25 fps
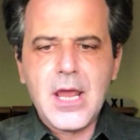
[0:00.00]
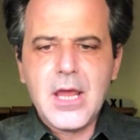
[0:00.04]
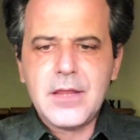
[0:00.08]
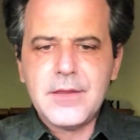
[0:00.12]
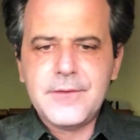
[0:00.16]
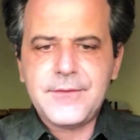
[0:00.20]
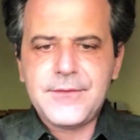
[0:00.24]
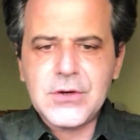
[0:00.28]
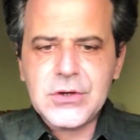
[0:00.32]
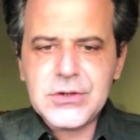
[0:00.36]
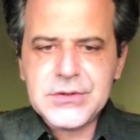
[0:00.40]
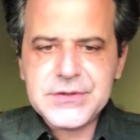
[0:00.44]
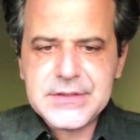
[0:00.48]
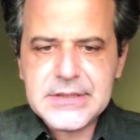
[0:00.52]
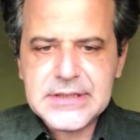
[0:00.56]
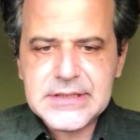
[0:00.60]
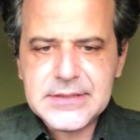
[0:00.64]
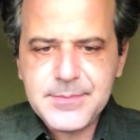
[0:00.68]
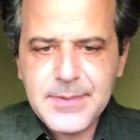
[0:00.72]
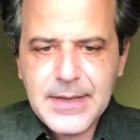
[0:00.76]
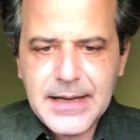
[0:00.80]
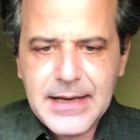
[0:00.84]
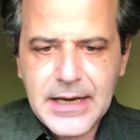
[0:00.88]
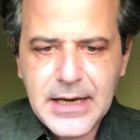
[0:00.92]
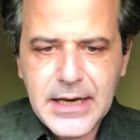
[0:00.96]
The first is
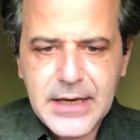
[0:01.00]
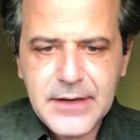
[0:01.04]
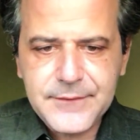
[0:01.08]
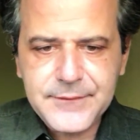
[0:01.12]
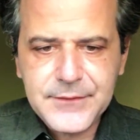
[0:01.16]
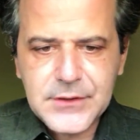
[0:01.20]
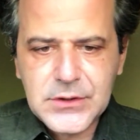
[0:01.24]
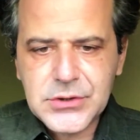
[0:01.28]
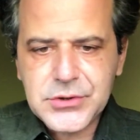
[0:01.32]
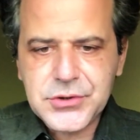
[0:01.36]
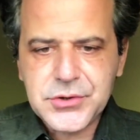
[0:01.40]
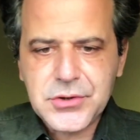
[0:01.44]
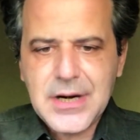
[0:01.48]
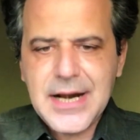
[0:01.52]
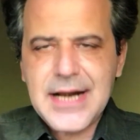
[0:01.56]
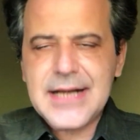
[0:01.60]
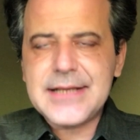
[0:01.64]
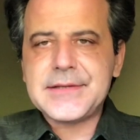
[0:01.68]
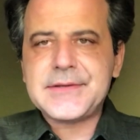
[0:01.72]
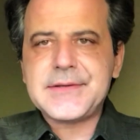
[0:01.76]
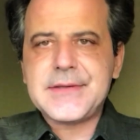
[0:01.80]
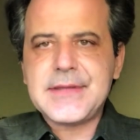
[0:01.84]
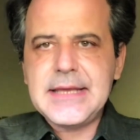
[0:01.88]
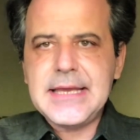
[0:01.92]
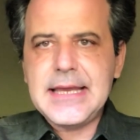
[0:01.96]
by
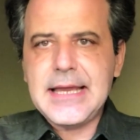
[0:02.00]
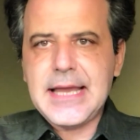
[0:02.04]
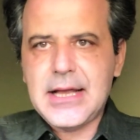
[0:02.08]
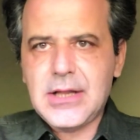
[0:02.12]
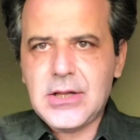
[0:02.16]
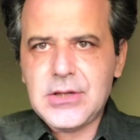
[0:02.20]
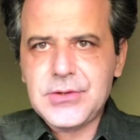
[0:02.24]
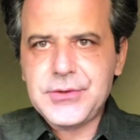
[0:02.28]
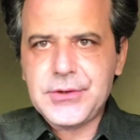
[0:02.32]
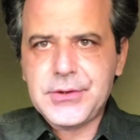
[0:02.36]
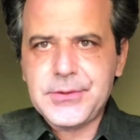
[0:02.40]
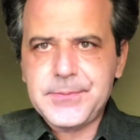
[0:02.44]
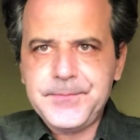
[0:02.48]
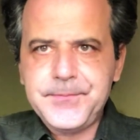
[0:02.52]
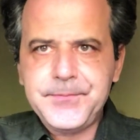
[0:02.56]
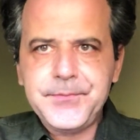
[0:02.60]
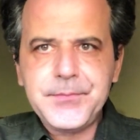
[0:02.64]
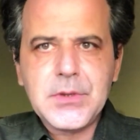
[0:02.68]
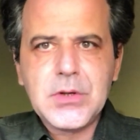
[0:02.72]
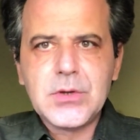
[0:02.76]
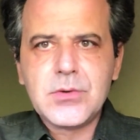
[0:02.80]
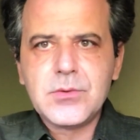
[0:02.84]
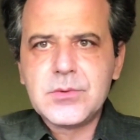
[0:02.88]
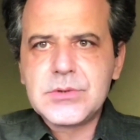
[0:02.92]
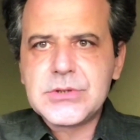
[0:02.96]
Philostratus the Elder,
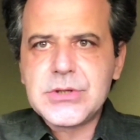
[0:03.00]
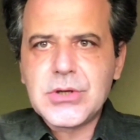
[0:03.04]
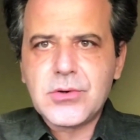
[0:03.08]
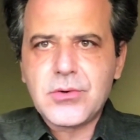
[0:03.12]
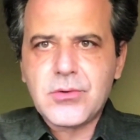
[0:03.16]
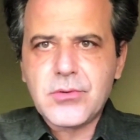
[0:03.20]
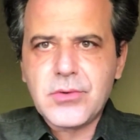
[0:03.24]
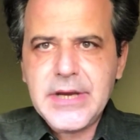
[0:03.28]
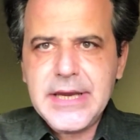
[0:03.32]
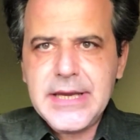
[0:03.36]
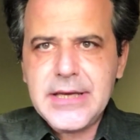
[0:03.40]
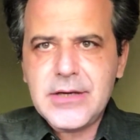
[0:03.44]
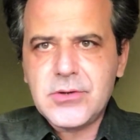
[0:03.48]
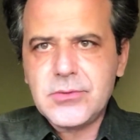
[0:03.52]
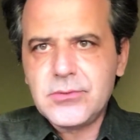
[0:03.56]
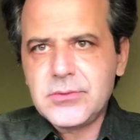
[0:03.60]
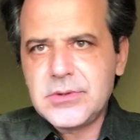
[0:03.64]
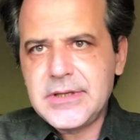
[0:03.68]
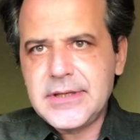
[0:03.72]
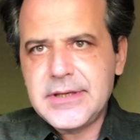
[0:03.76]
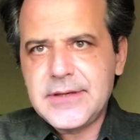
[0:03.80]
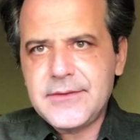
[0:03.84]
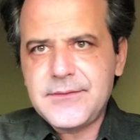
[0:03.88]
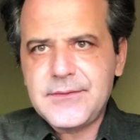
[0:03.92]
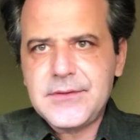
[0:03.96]
who was a Greek who
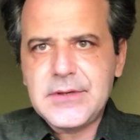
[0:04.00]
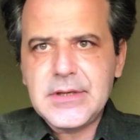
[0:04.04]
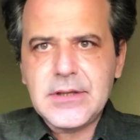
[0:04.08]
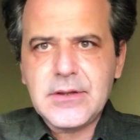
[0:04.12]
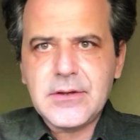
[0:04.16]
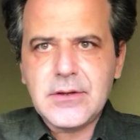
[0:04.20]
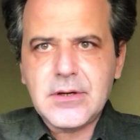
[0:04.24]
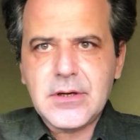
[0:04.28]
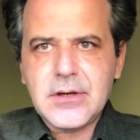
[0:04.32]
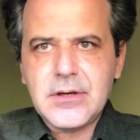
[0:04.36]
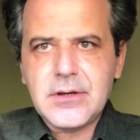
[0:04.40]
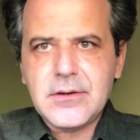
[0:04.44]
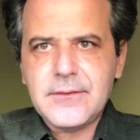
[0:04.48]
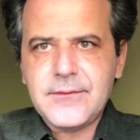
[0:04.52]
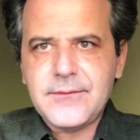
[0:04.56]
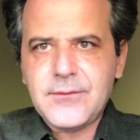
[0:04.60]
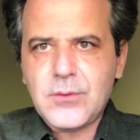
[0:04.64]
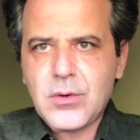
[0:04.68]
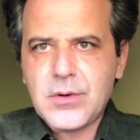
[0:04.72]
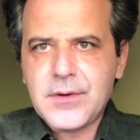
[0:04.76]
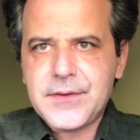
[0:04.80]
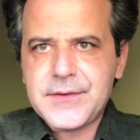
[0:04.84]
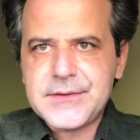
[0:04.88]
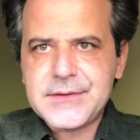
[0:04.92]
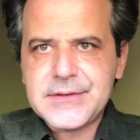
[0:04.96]
lived in the
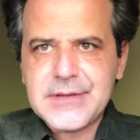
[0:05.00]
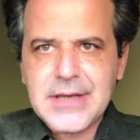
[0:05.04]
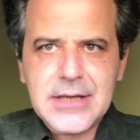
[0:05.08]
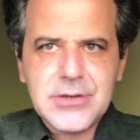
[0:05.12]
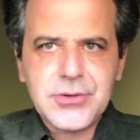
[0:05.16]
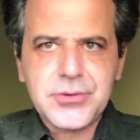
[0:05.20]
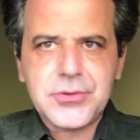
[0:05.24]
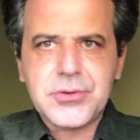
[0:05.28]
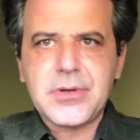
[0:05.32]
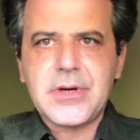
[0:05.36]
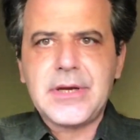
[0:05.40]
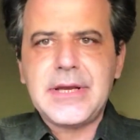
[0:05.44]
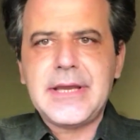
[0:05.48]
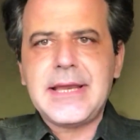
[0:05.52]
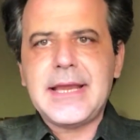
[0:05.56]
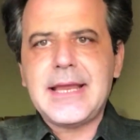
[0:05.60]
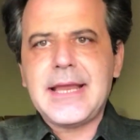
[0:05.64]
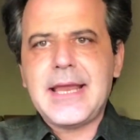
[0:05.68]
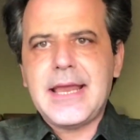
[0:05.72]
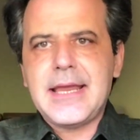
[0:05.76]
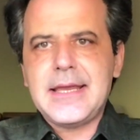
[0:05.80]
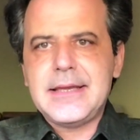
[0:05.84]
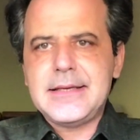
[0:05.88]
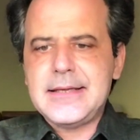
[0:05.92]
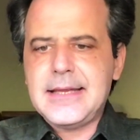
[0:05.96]
4th century
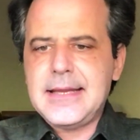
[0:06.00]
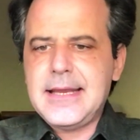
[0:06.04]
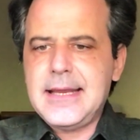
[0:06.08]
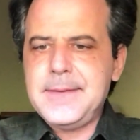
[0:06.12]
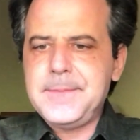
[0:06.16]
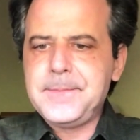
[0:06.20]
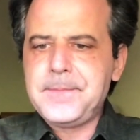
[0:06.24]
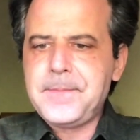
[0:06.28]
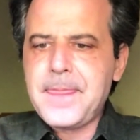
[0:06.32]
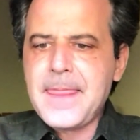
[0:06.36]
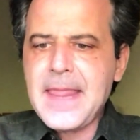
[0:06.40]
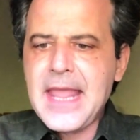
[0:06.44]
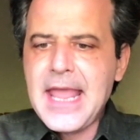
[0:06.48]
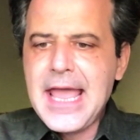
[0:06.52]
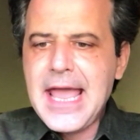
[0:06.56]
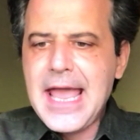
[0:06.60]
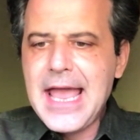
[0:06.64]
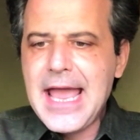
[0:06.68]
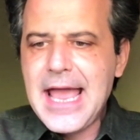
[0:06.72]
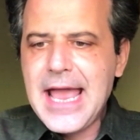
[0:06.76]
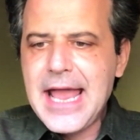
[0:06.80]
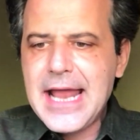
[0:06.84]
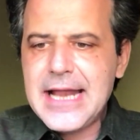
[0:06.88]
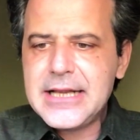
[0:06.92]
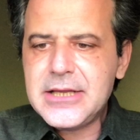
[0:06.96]
AD
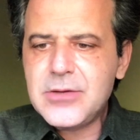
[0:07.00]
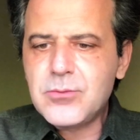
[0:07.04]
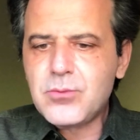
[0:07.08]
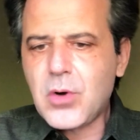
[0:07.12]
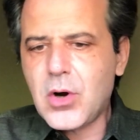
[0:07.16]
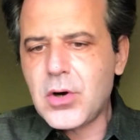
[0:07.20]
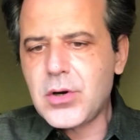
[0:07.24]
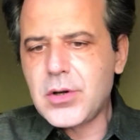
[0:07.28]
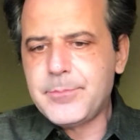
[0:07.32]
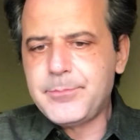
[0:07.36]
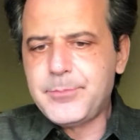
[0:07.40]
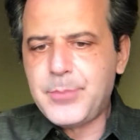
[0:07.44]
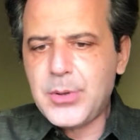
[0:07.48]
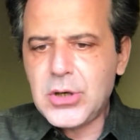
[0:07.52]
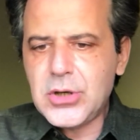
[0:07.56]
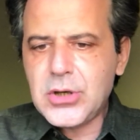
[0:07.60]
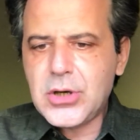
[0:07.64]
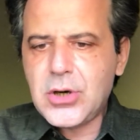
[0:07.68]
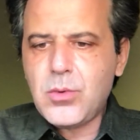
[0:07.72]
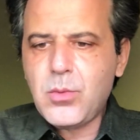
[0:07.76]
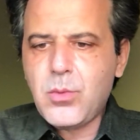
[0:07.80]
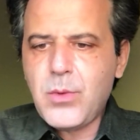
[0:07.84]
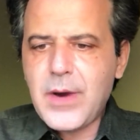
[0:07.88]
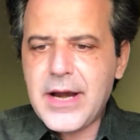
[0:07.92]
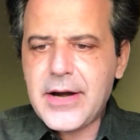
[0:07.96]
and he wrote a
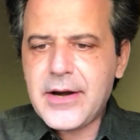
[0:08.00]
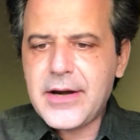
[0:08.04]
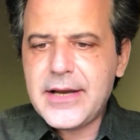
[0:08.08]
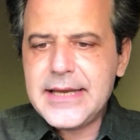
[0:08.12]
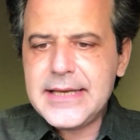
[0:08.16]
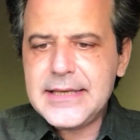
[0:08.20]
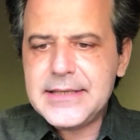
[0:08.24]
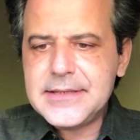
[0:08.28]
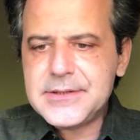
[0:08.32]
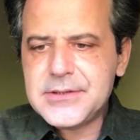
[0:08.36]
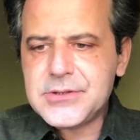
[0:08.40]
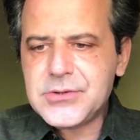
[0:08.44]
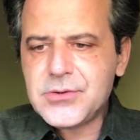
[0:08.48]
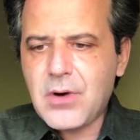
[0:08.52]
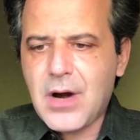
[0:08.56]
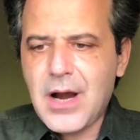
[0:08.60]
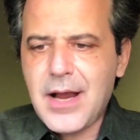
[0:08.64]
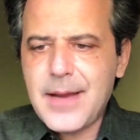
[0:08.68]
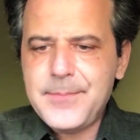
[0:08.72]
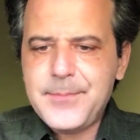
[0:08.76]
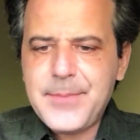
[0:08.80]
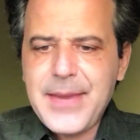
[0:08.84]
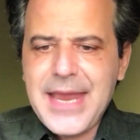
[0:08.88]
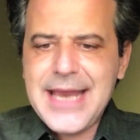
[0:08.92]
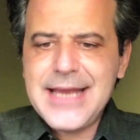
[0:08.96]
book where he
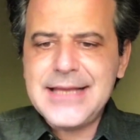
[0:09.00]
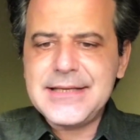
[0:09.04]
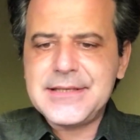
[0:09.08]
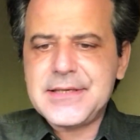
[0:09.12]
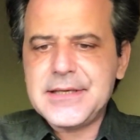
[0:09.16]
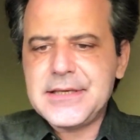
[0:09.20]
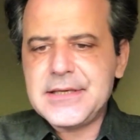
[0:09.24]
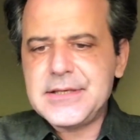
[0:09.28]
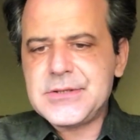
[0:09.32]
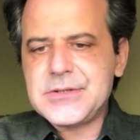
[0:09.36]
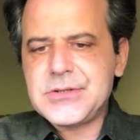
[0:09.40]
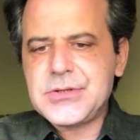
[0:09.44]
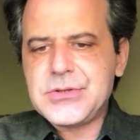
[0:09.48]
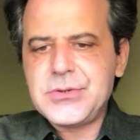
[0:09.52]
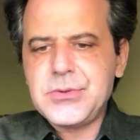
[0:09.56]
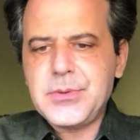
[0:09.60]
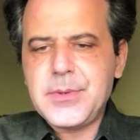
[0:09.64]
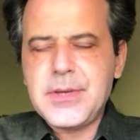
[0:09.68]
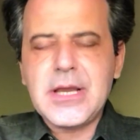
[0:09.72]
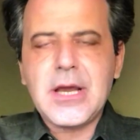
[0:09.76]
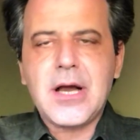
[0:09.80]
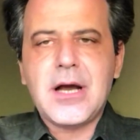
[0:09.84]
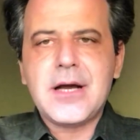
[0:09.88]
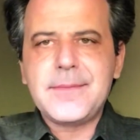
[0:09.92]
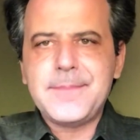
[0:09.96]
described paintings to
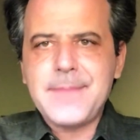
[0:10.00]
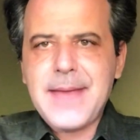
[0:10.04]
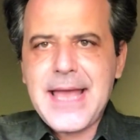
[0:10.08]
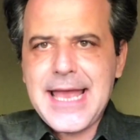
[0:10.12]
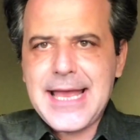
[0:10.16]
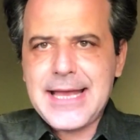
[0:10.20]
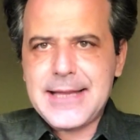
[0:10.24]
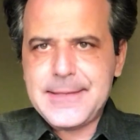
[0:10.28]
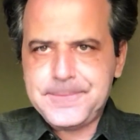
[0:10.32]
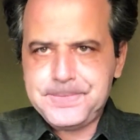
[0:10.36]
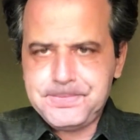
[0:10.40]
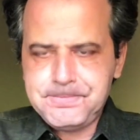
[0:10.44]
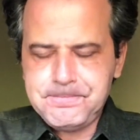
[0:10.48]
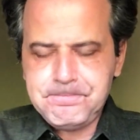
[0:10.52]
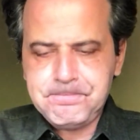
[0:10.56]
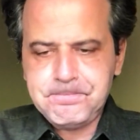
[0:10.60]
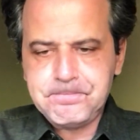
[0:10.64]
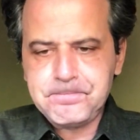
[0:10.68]
young men.